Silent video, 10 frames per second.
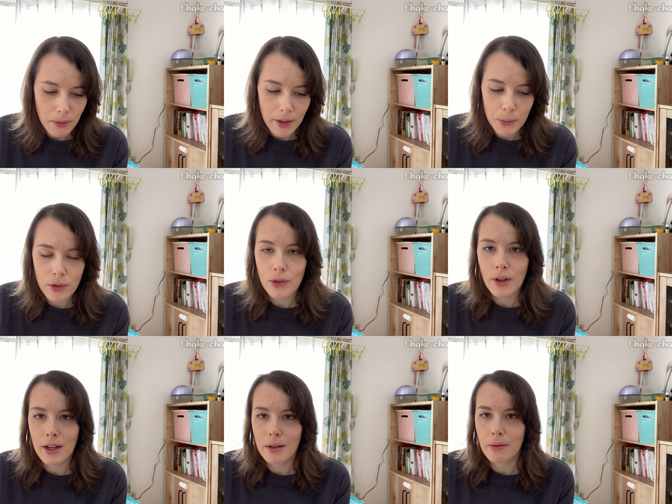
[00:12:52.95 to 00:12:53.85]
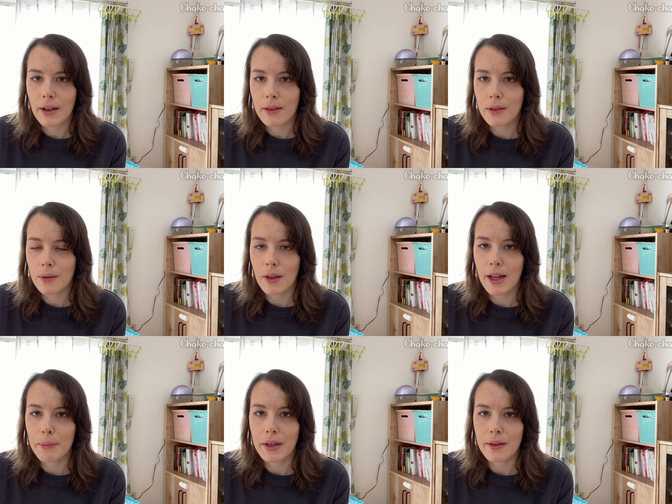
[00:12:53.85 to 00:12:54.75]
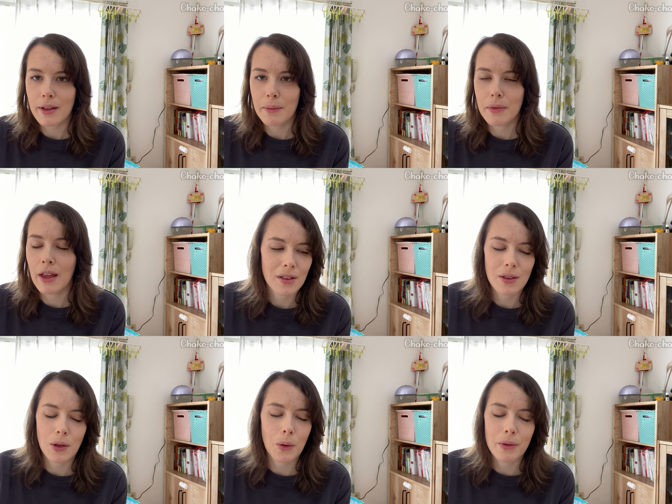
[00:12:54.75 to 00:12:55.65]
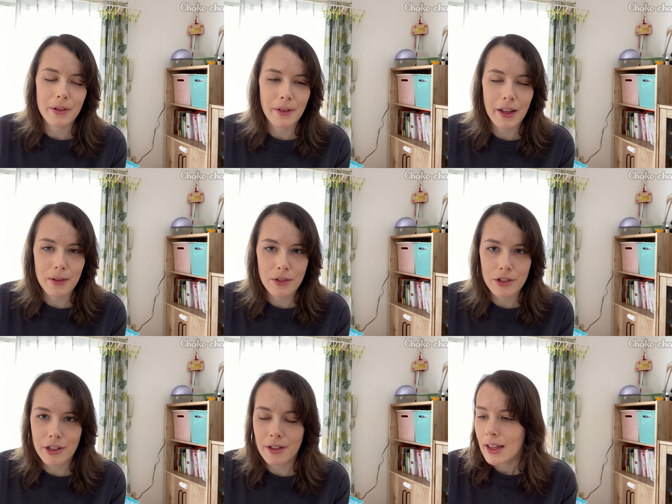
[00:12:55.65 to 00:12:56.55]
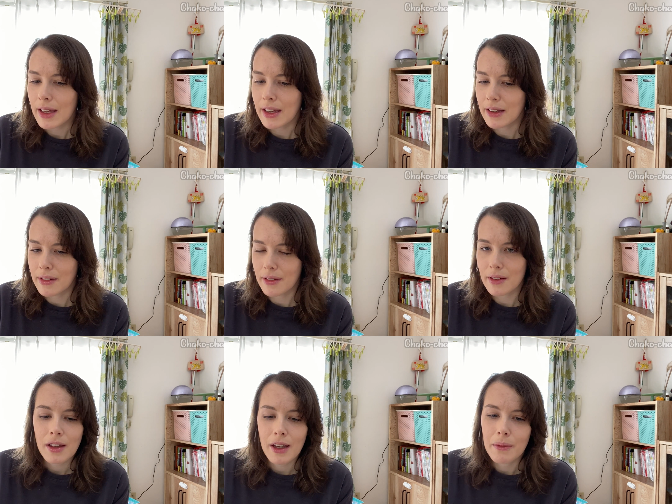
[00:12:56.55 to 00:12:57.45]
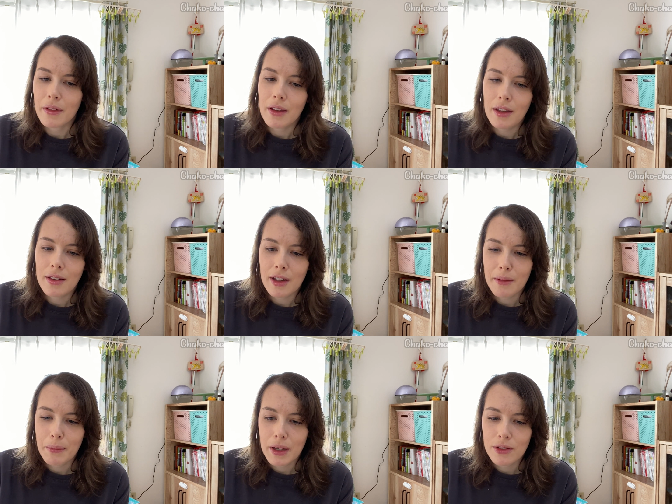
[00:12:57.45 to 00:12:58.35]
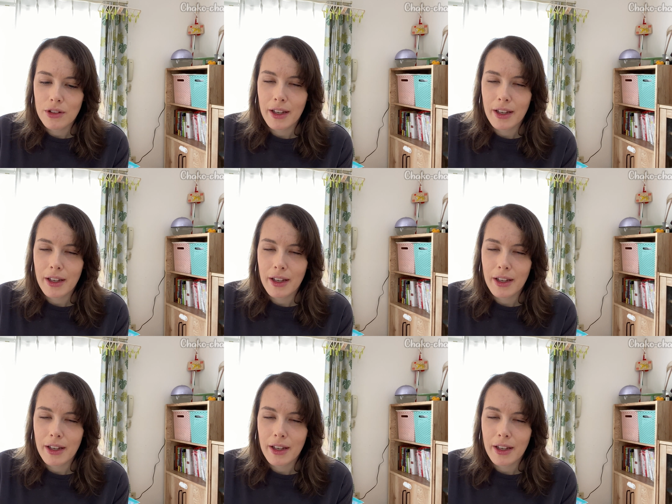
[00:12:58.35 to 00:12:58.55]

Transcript: well, I'm just trying to rest a lot because I have so little energy and can't really eat that much.